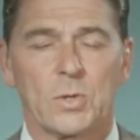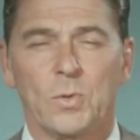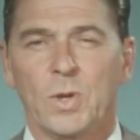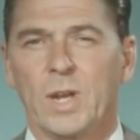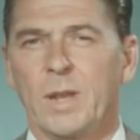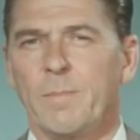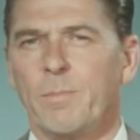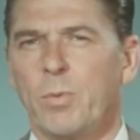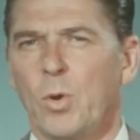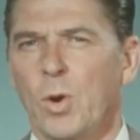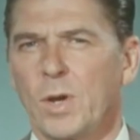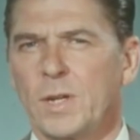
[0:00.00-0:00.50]
to an
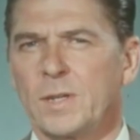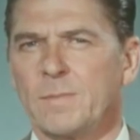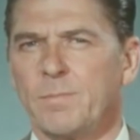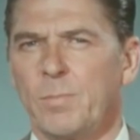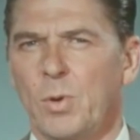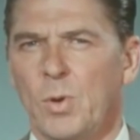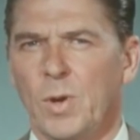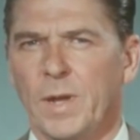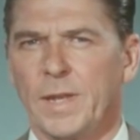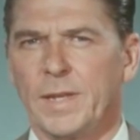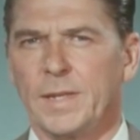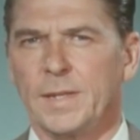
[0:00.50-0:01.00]
important
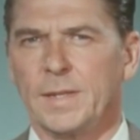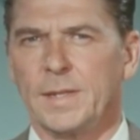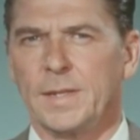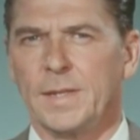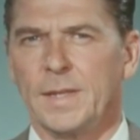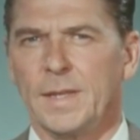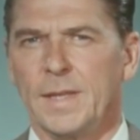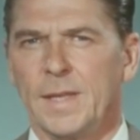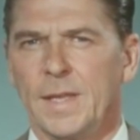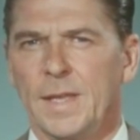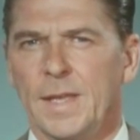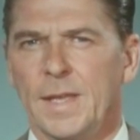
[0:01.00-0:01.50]
point.
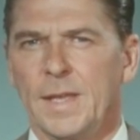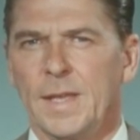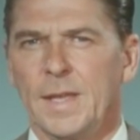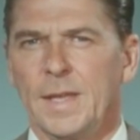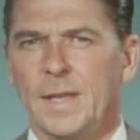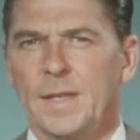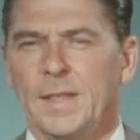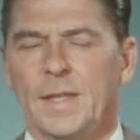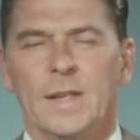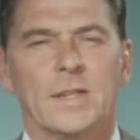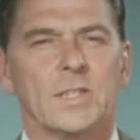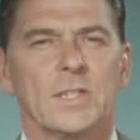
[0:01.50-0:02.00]

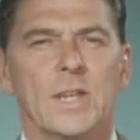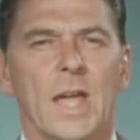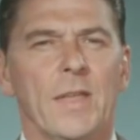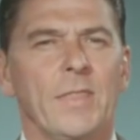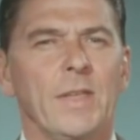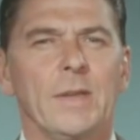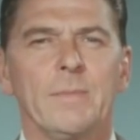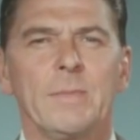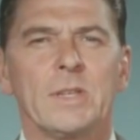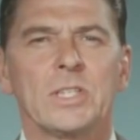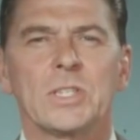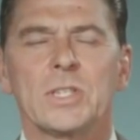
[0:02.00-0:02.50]
There's
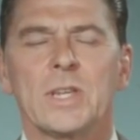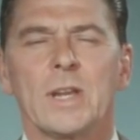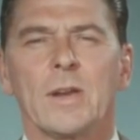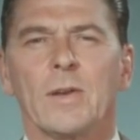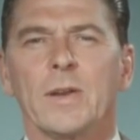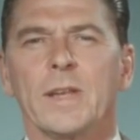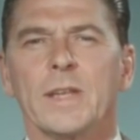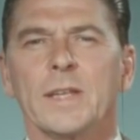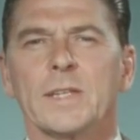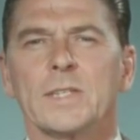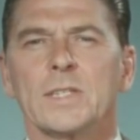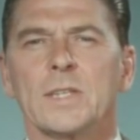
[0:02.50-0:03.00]
nothing
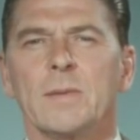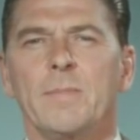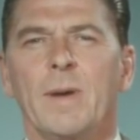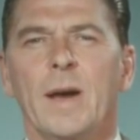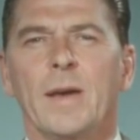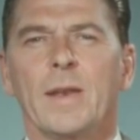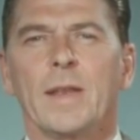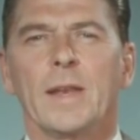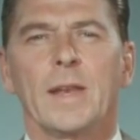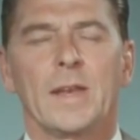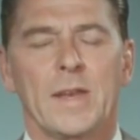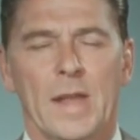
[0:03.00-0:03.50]
mysterious
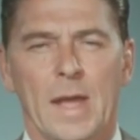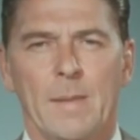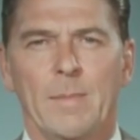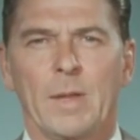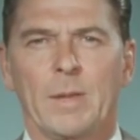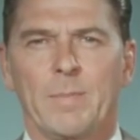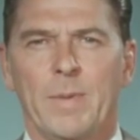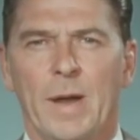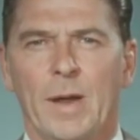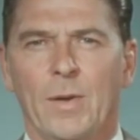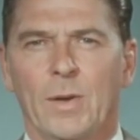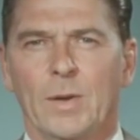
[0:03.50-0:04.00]
about an
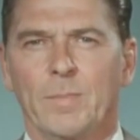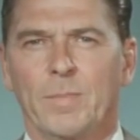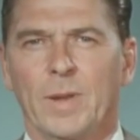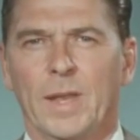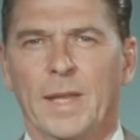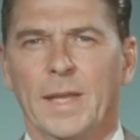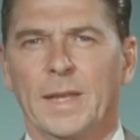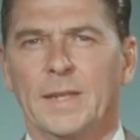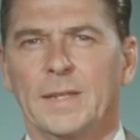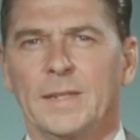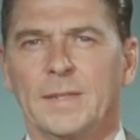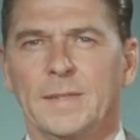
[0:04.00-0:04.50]
atomic power
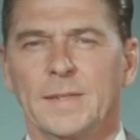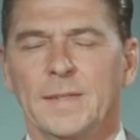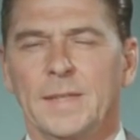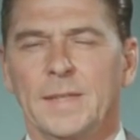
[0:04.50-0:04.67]
plant.